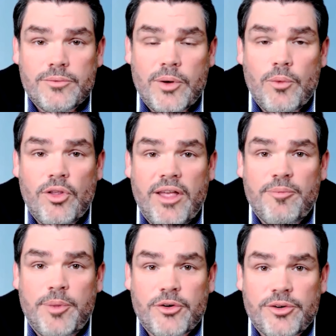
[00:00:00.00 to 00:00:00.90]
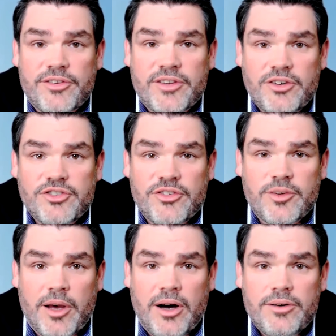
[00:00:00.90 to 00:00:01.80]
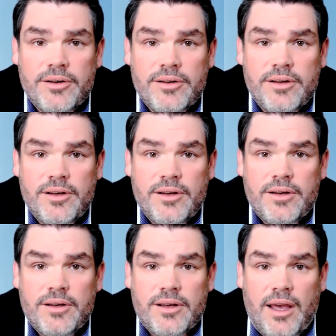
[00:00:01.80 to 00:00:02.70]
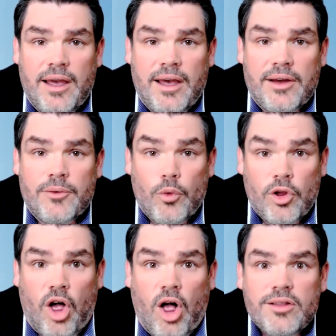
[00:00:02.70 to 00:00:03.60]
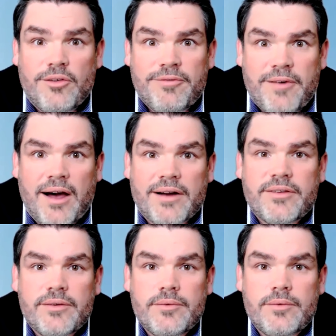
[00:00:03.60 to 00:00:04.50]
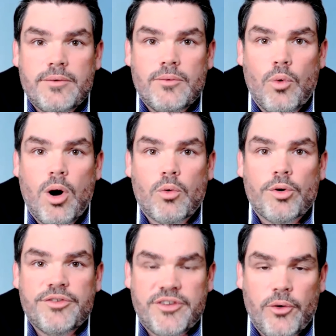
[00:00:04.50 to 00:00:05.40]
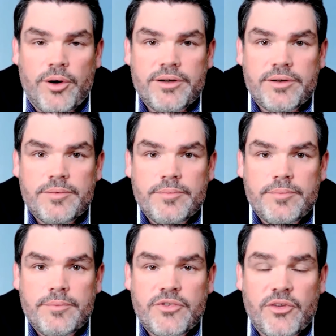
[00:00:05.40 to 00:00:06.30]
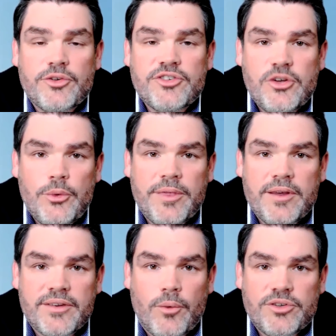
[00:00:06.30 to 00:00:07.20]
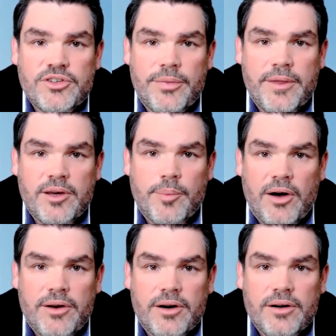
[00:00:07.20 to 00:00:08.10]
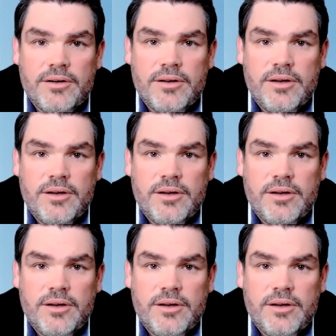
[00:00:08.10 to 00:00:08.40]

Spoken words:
We will have bigger discussions about, and will all affect what we're doing. So there's two things I want you to think about here.